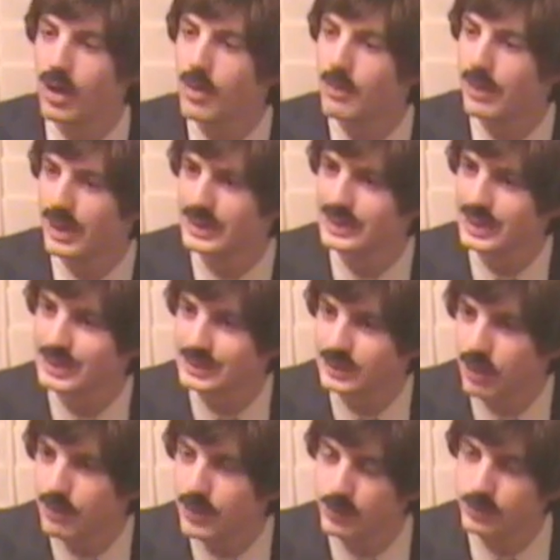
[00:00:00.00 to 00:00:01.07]
But isn't it
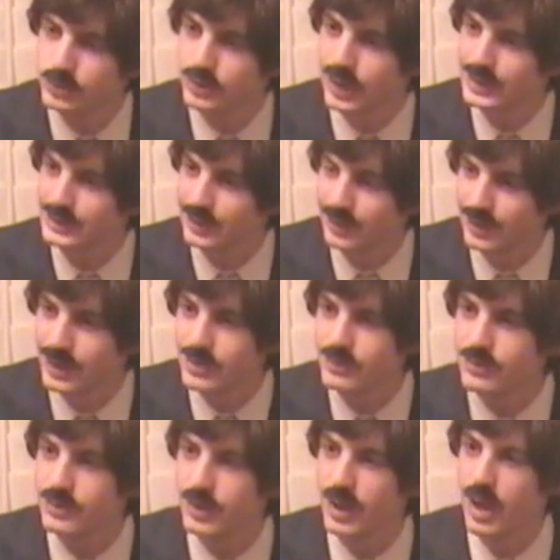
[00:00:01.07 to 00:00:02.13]
some people's right to
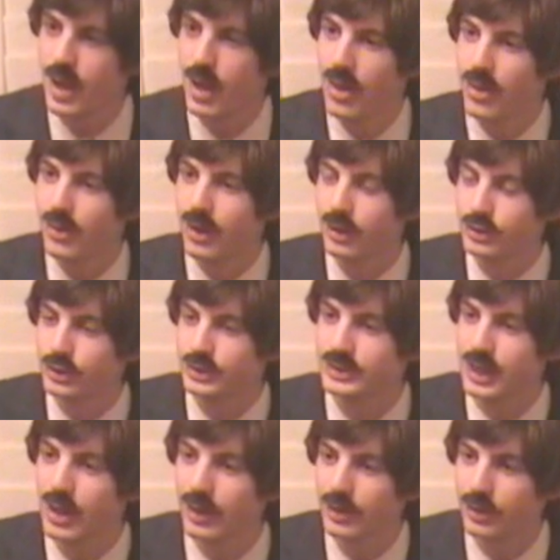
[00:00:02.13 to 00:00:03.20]
live? The guns you're
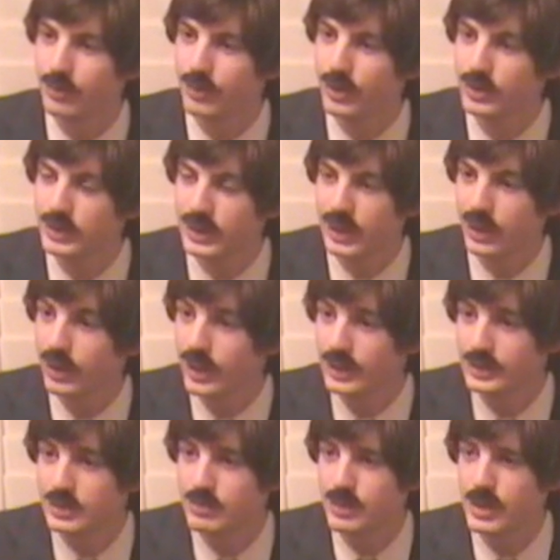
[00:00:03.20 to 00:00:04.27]
selling could be used to kill
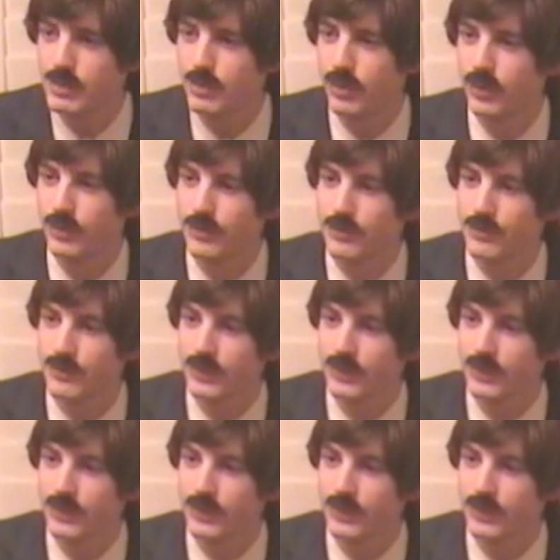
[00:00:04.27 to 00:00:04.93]
innocent people.